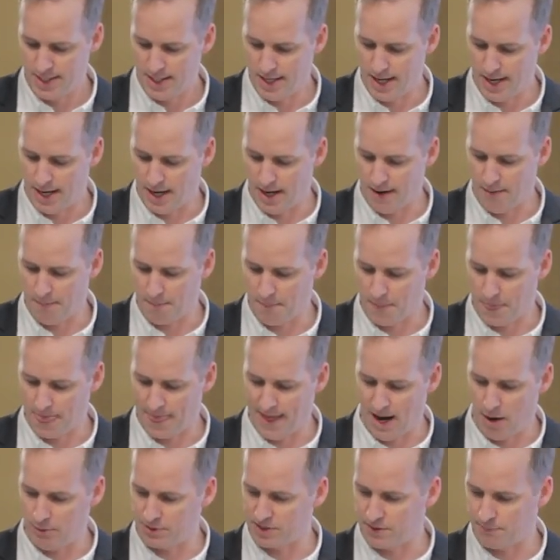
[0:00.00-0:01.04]
Um,
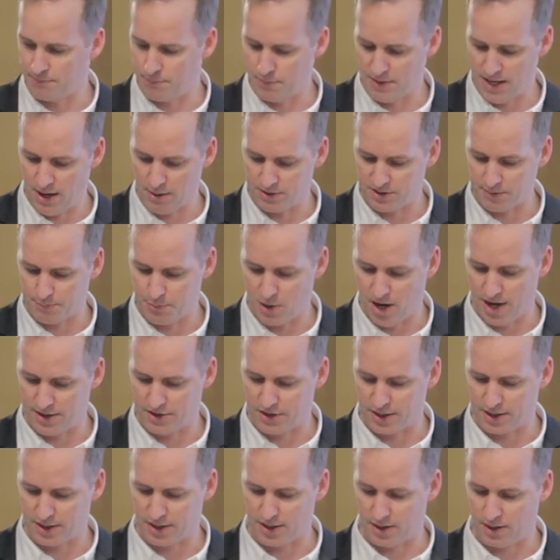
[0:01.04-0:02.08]
that, was a, that was a
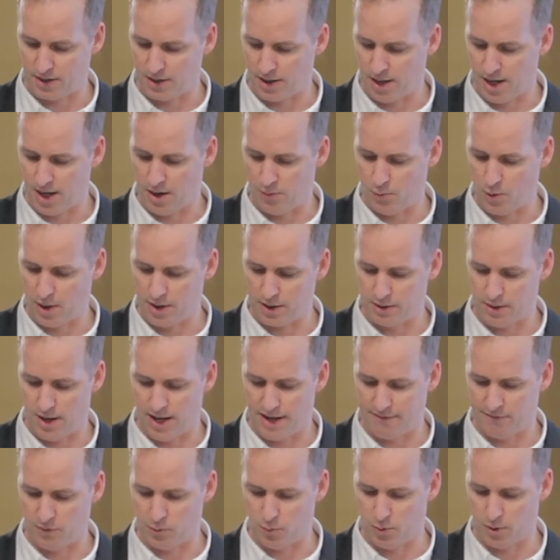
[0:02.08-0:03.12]
project that uh, won a
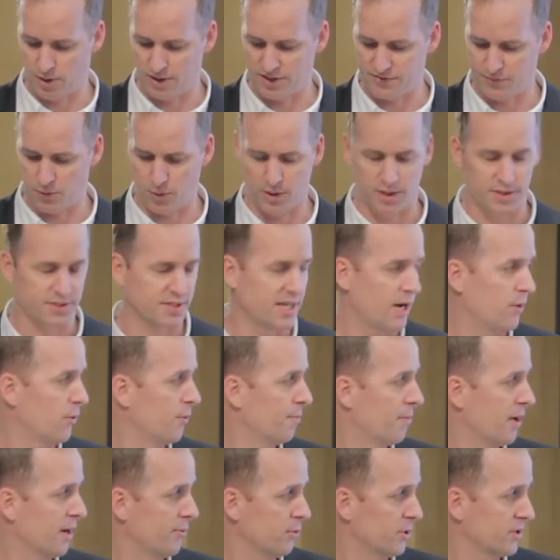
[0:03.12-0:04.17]
lot of awards for us. That
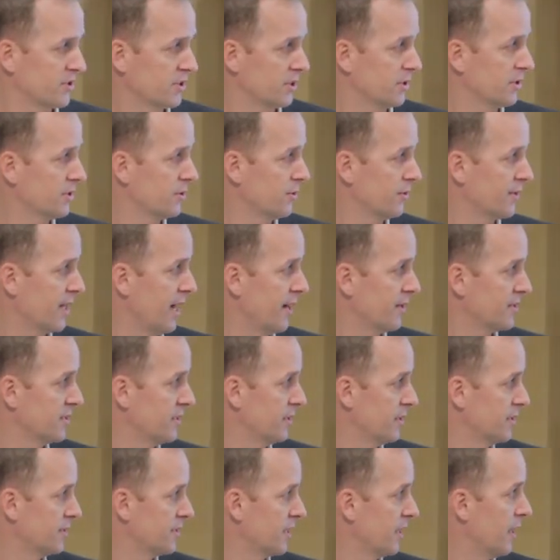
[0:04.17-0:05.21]
one published in
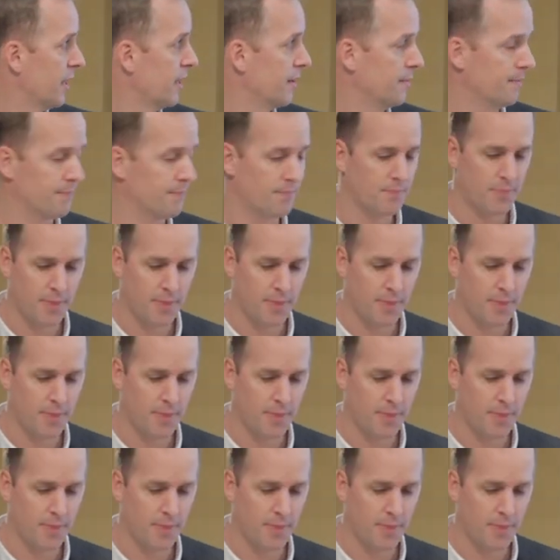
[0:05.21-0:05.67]
2010.